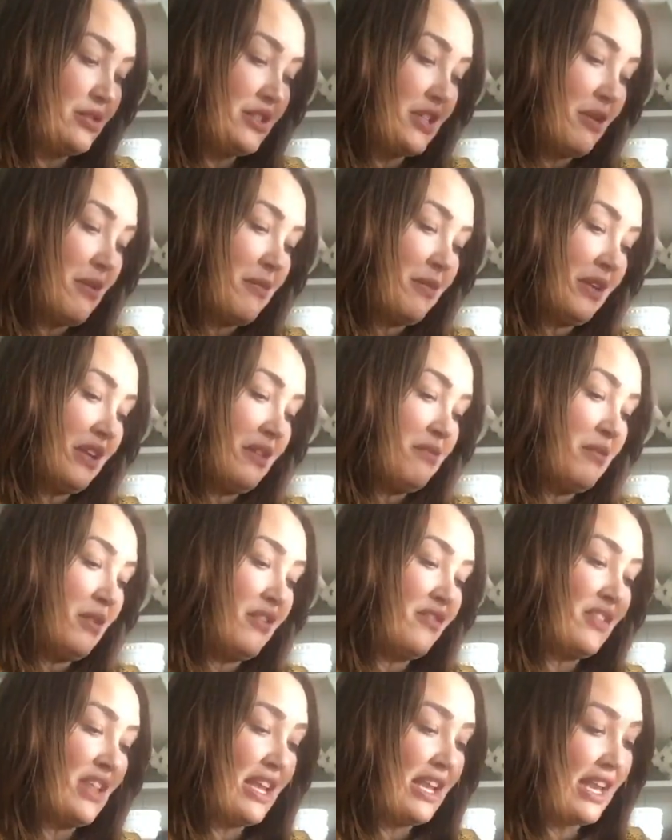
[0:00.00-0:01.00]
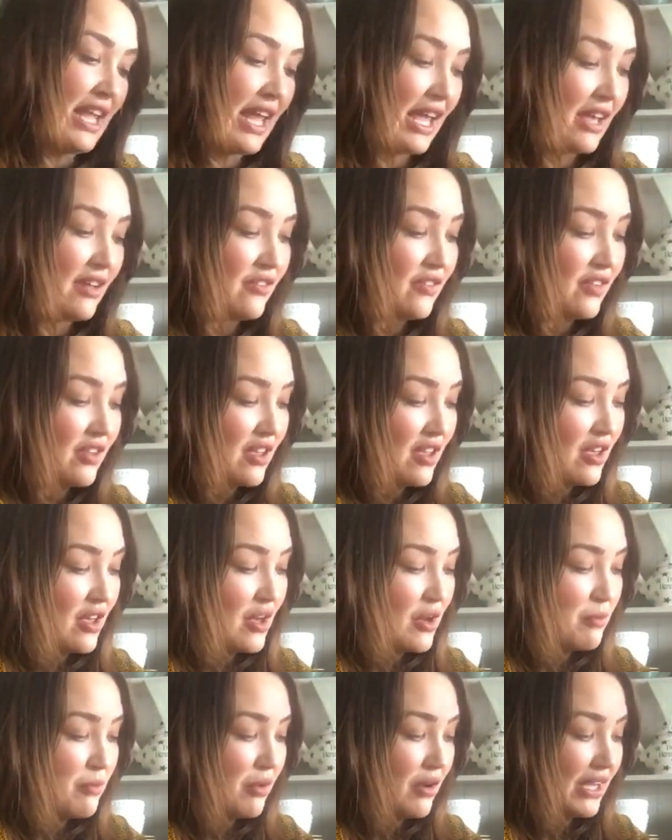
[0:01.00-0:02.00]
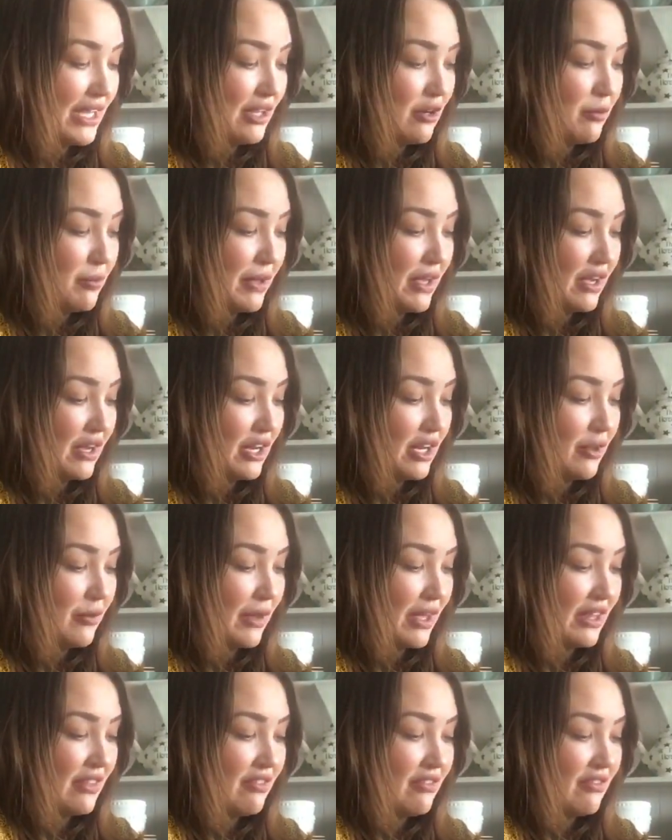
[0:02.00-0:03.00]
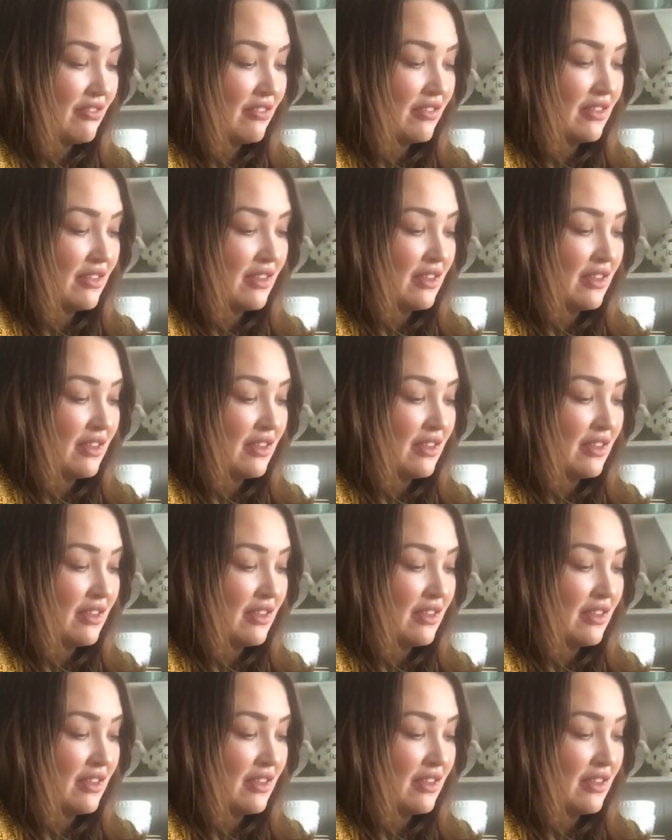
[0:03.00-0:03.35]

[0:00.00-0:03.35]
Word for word: So I'm going to move that leaf, put a little bit of glue in,